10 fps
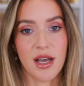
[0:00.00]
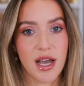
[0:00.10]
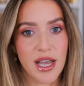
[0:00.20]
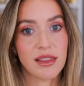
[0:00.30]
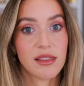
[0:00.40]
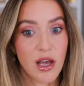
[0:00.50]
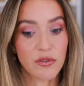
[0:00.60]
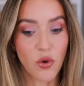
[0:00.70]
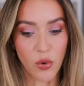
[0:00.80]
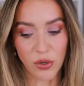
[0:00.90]
I
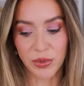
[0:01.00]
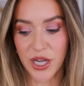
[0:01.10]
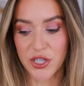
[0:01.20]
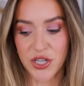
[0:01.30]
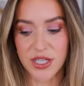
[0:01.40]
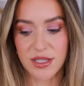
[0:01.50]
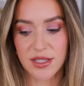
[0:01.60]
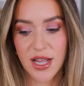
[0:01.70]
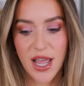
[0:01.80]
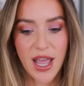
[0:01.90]
love coral
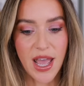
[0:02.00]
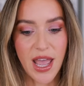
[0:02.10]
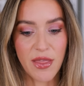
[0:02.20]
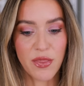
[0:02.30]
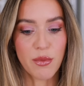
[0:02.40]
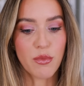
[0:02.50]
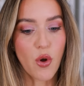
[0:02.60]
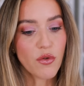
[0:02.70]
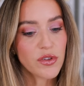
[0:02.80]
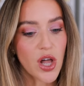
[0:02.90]
blushes. And the
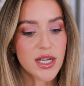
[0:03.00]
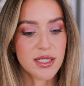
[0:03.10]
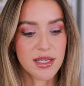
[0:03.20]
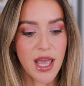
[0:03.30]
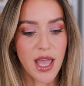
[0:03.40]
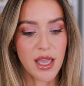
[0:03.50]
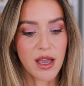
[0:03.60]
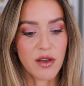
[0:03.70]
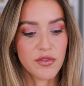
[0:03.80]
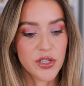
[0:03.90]
Mauve
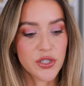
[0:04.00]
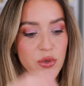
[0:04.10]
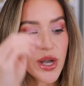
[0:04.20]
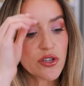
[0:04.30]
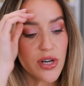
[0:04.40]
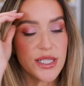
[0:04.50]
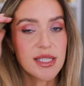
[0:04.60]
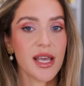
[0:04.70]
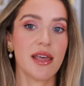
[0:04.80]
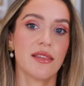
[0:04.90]
Glacé, of the two I tried
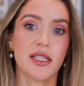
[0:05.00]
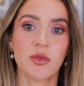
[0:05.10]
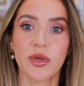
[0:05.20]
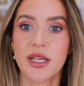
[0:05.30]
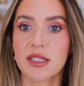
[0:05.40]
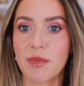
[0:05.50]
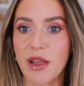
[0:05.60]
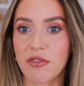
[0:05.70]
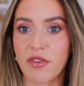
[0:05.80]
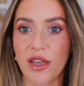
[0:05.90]
today, this one is
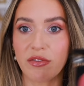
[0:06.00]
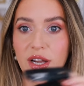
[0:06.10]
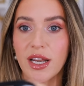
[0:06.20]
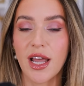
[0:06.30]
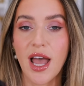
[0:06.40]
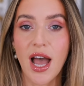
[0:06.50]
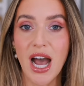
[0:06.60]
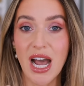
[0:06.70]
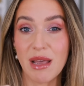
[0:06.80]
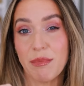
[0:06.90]
my favorite.
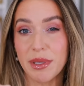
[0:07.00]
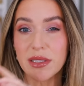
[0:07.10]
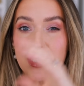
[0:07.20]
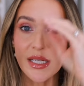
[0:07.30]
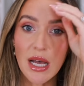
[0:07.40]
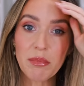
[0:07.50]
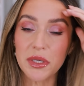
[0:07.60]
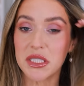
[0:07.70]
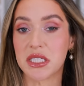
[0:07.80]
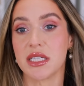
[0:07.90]
I built it up
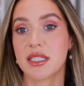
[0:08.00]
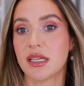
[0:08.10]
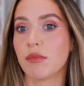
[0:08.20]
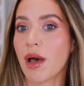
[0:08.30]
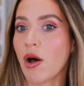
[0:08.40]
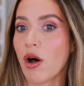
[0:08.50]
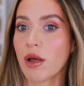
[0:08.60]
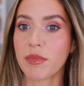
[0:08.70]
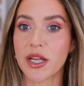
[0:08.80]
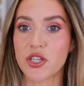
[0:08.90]
a decent amount
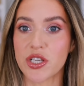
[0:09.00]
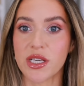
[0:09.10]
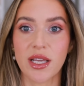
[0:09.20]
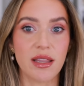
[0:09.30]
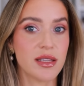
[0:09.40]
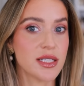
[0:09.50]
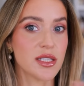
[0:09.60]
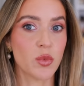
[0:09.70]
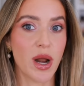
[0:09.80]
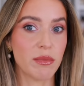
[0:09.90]
on my cheek and this
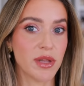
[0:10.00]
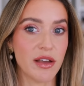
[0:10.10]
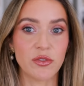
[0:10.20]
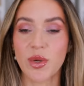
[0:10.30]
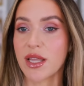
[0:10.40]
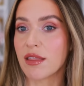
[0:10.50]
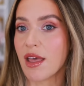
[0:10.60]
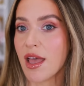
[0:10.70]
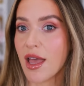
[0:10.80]
is what I'm left with.